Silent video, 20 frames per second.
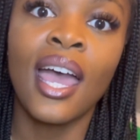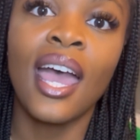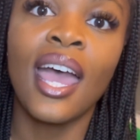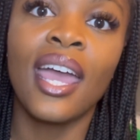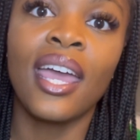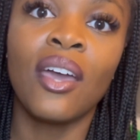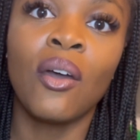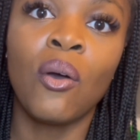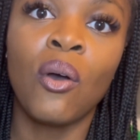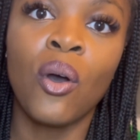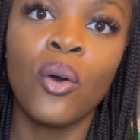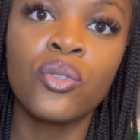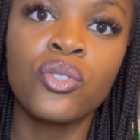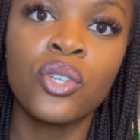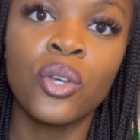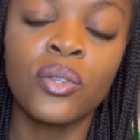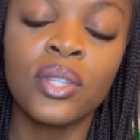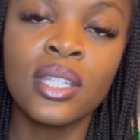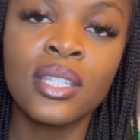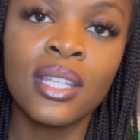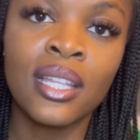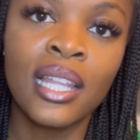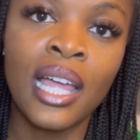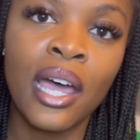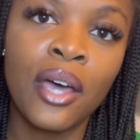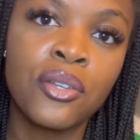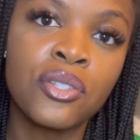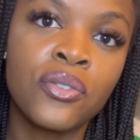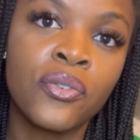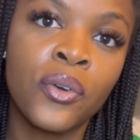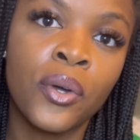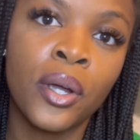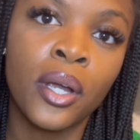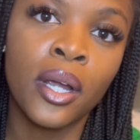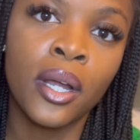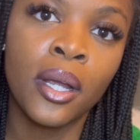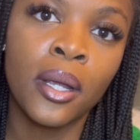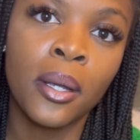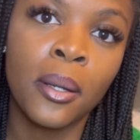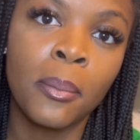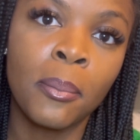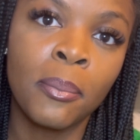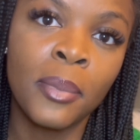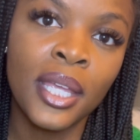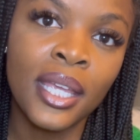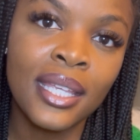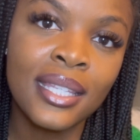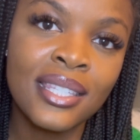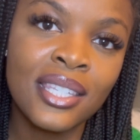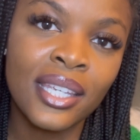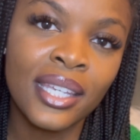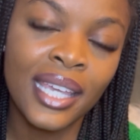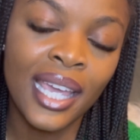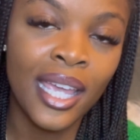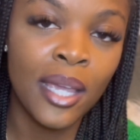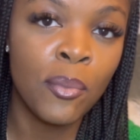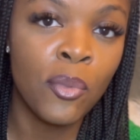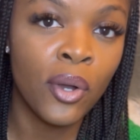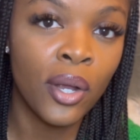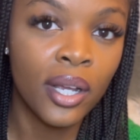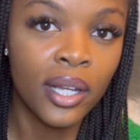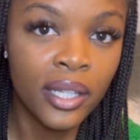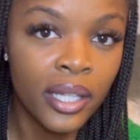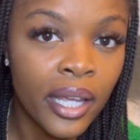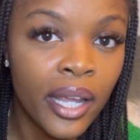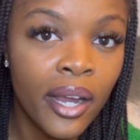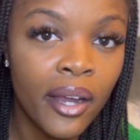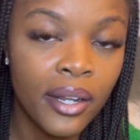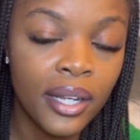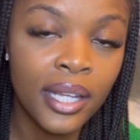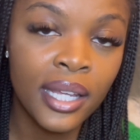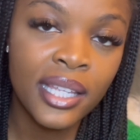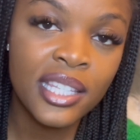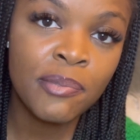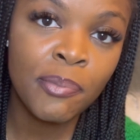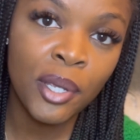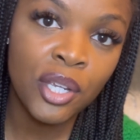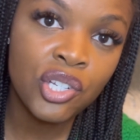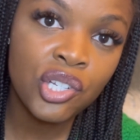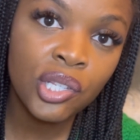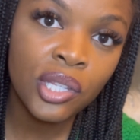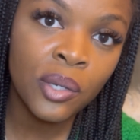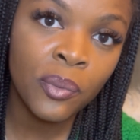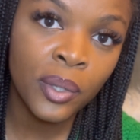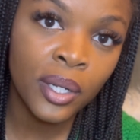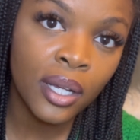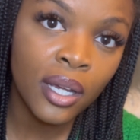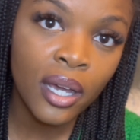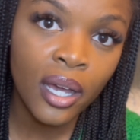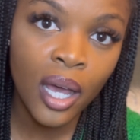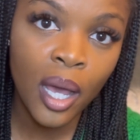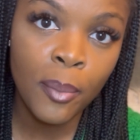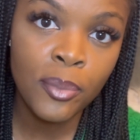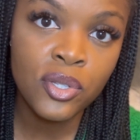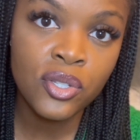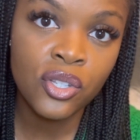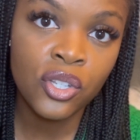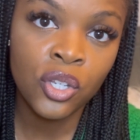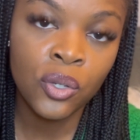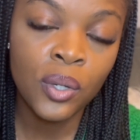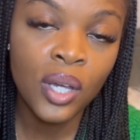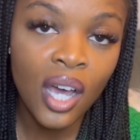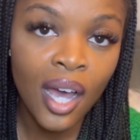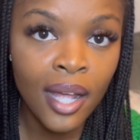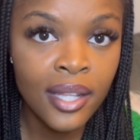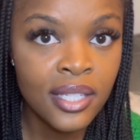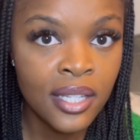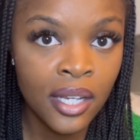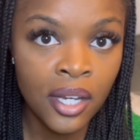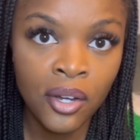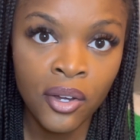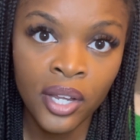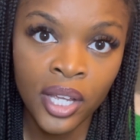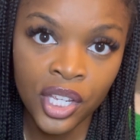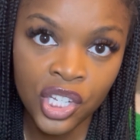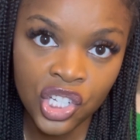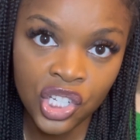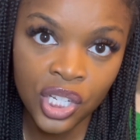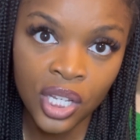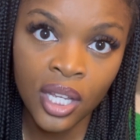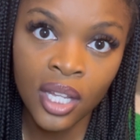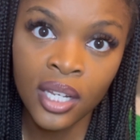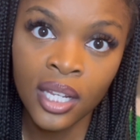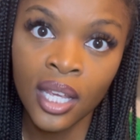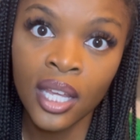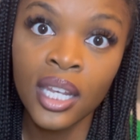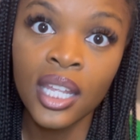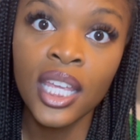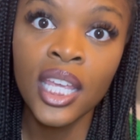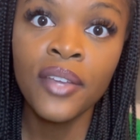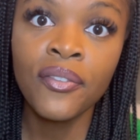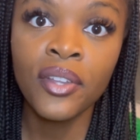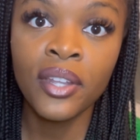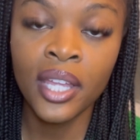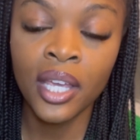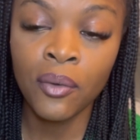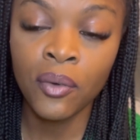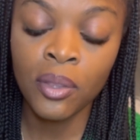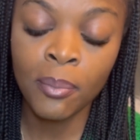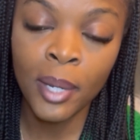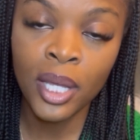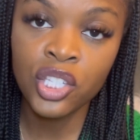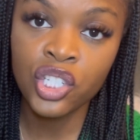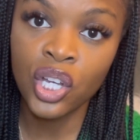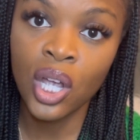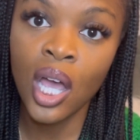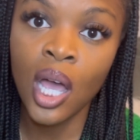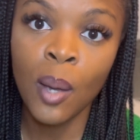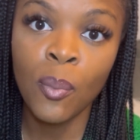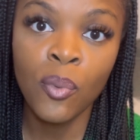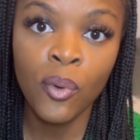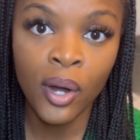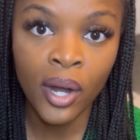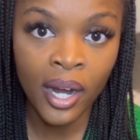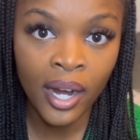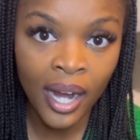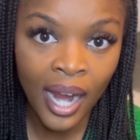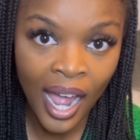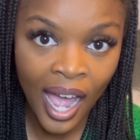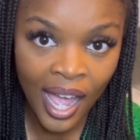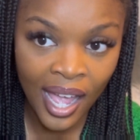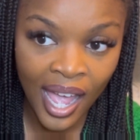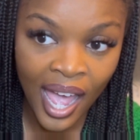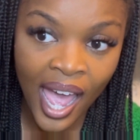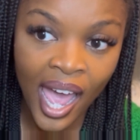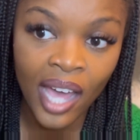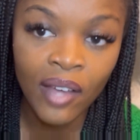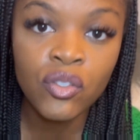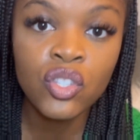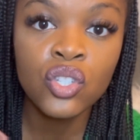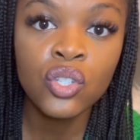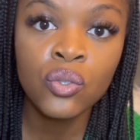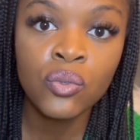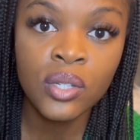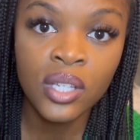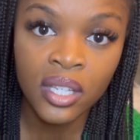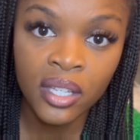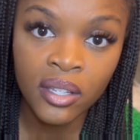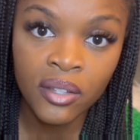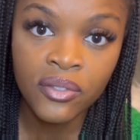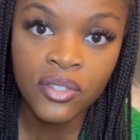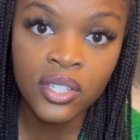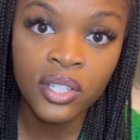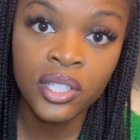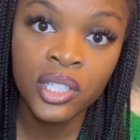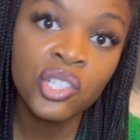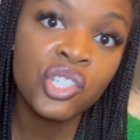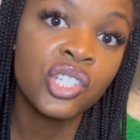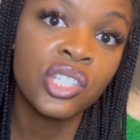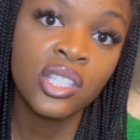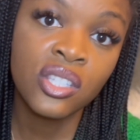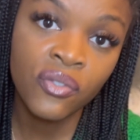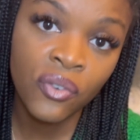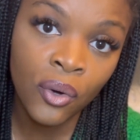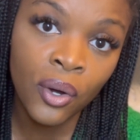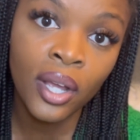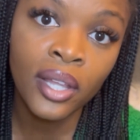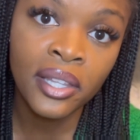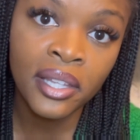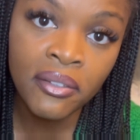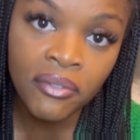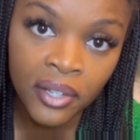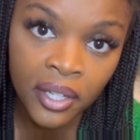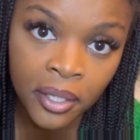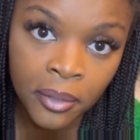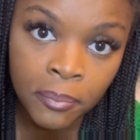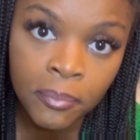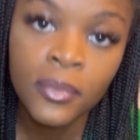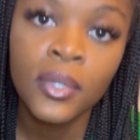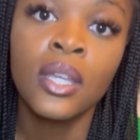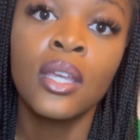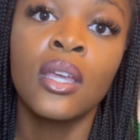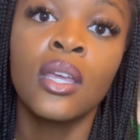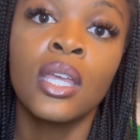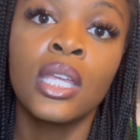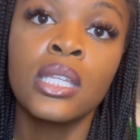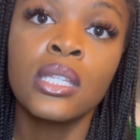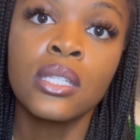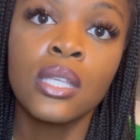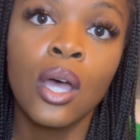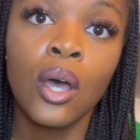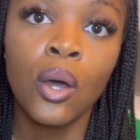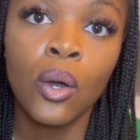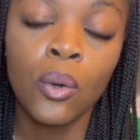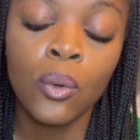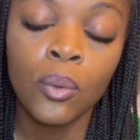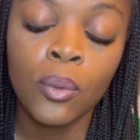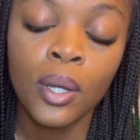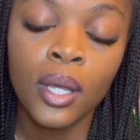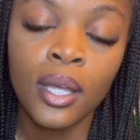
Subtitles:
And also this allows for me to gain more clarity, especially when it comes to content creation and even like with my job where I have to give solutions for a living. So